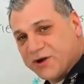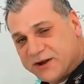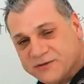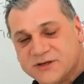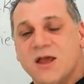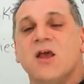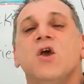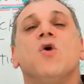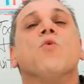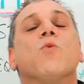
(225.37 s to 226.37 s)
traders.
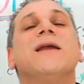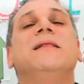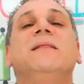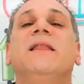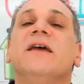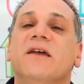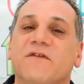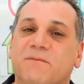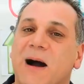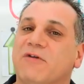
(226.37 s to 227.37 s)
We
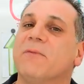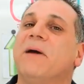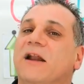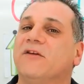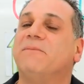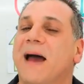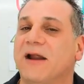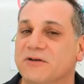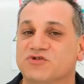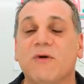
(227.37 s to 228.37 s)
live by repetitive
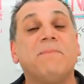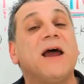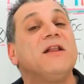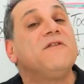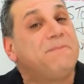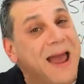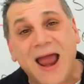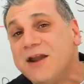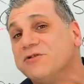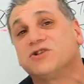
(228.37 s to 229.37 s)
patterns. Repetitive
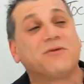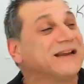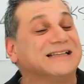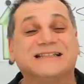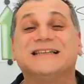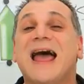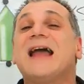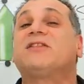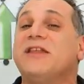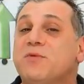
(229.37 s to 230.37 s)
patterns are
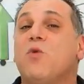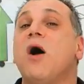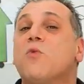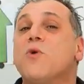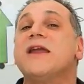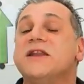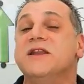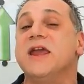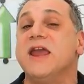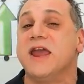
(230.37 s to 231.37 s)
exactly what we
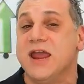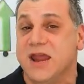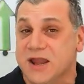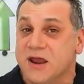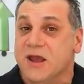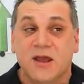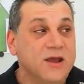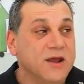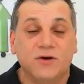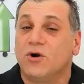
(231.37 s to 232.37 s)
need
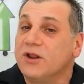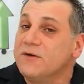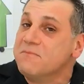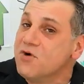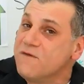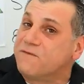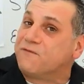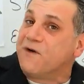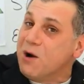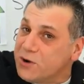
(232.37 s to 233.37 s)
in order to move
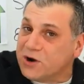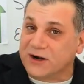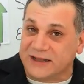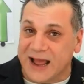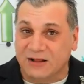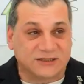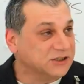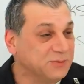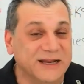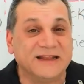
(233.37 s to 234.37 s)
forward on
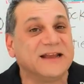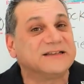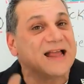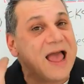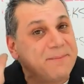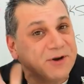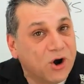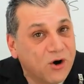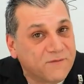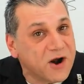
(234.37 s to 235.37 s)
analysis. We need things to happen
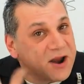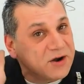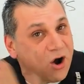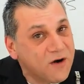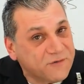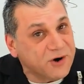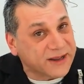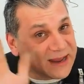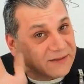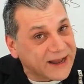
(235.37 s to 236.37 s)
over and over
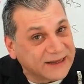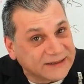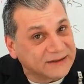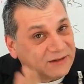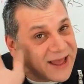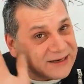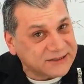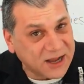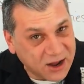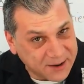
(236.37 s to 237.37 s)
again like it did the
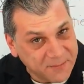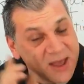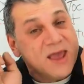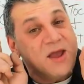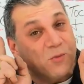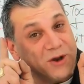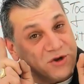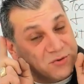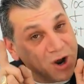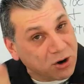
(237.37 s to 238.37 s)
last time. When
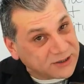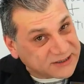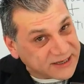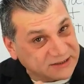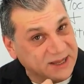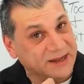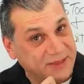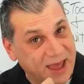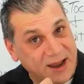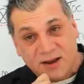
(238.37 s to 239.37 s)
you notice things like
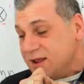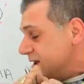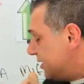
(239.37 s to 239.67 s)
that,